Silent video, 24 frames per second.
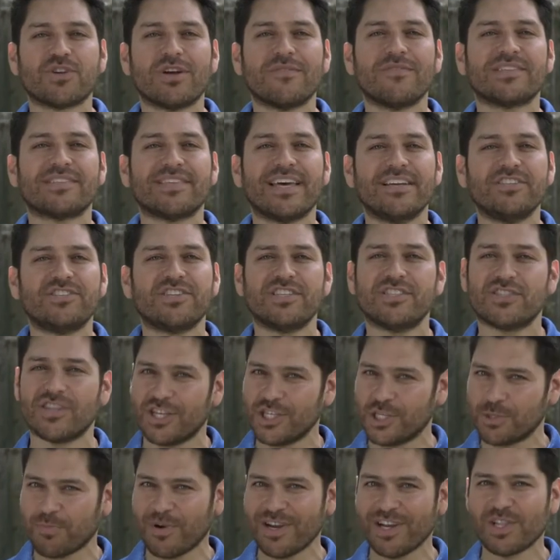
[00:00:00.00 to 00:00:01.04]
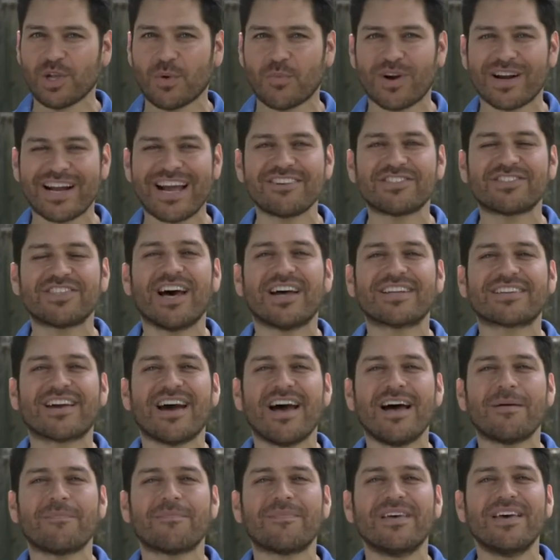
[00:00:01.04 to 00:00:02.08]
service agents on
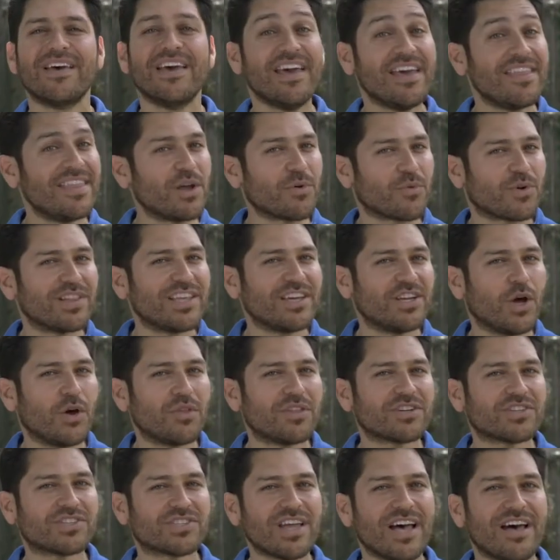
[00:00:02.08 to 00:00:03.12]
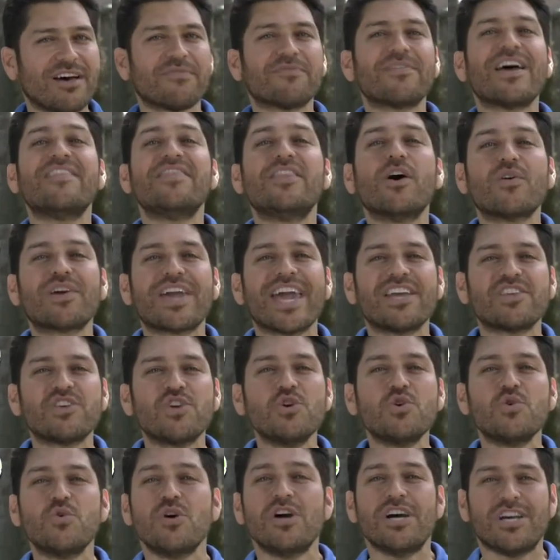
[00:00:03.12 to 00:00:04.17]
sprinklerwarehouse.com. They really know their stuff and they'll get
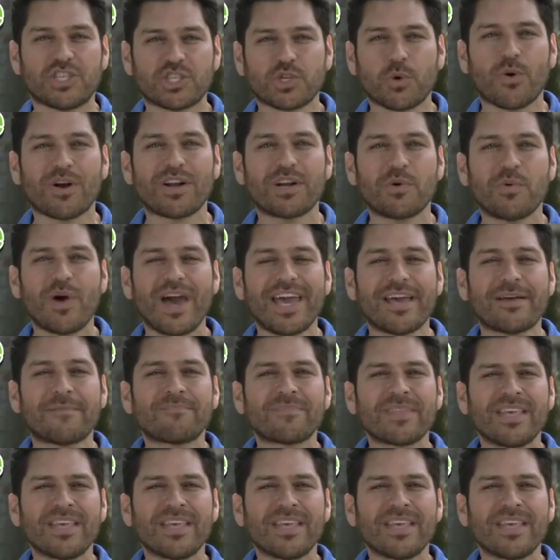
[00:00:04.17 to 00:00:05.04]
you squared away.